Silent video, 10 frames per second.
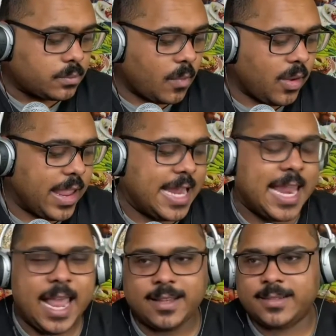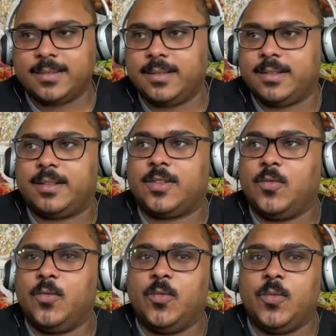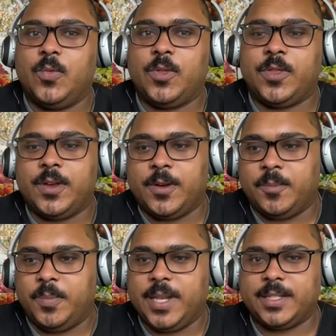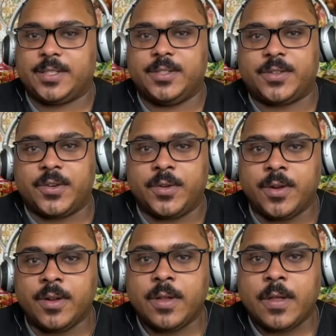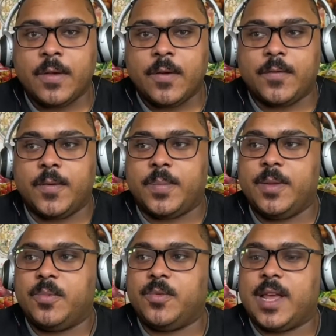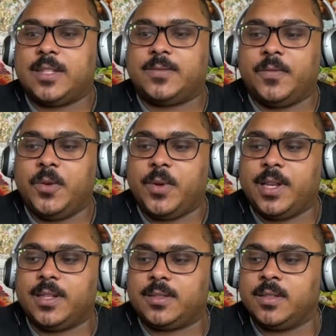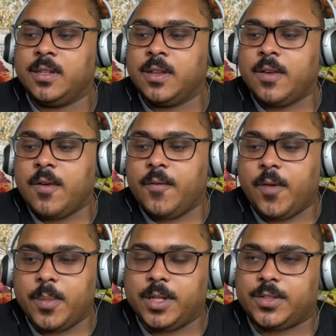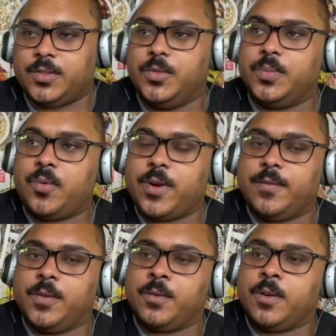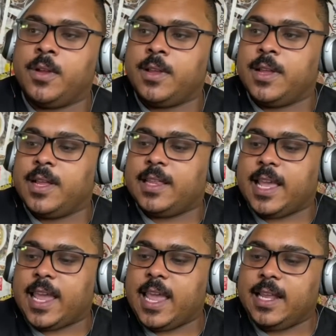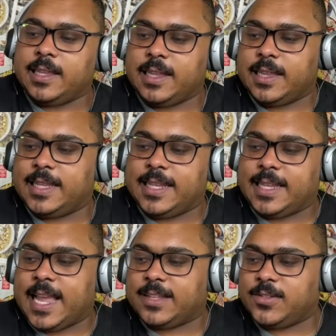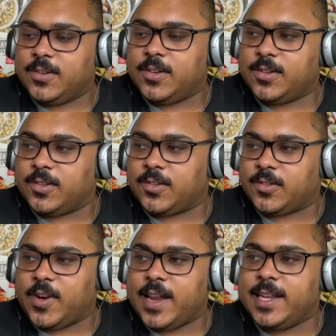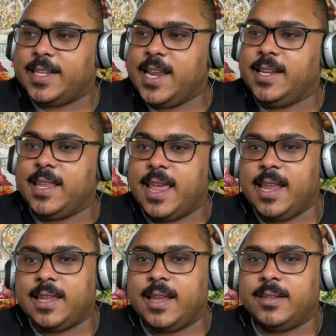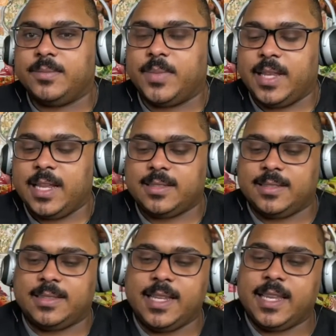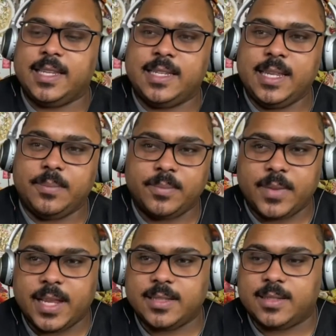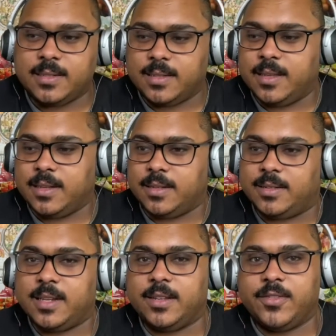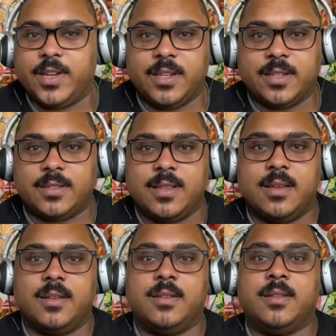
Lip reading: And that's the biggest concern for people that's viewing this from an astute point of view. Like, hey, that's all great and dandy, the headline, but let's dig in deep into the nitty-gritty, into the